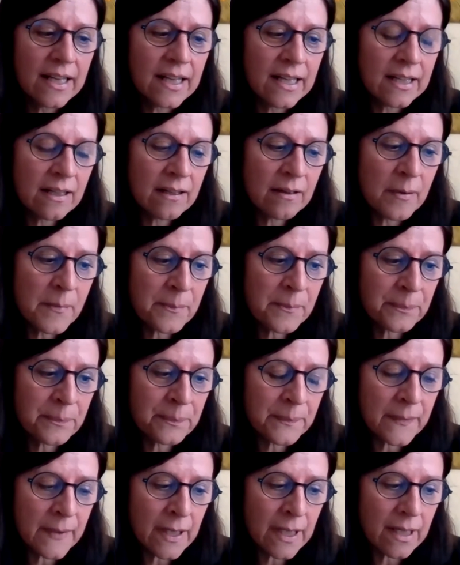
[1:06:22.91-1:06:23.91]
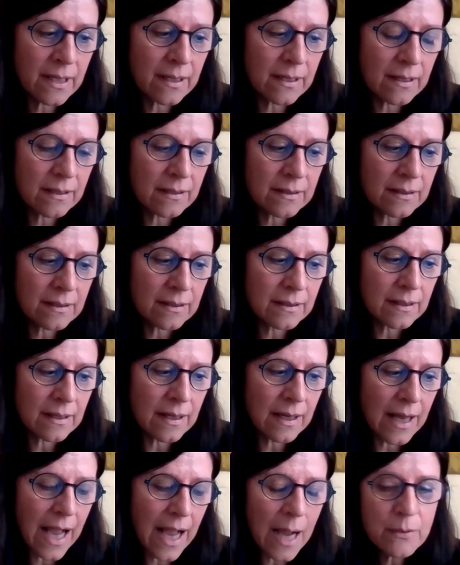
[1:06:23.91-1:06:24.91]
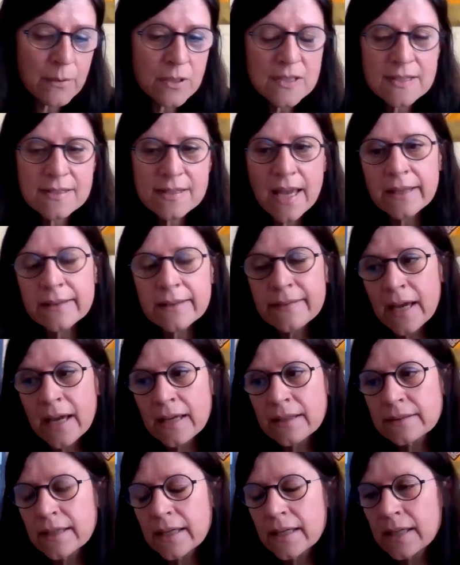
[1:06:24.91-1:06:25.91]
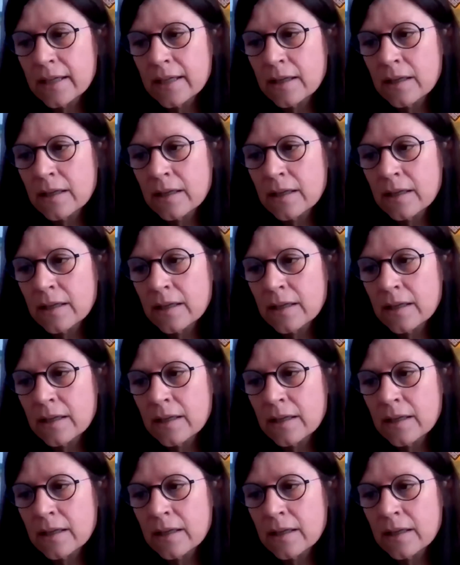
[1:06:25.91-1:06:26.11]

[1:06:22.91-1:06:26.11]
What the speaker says: I would say that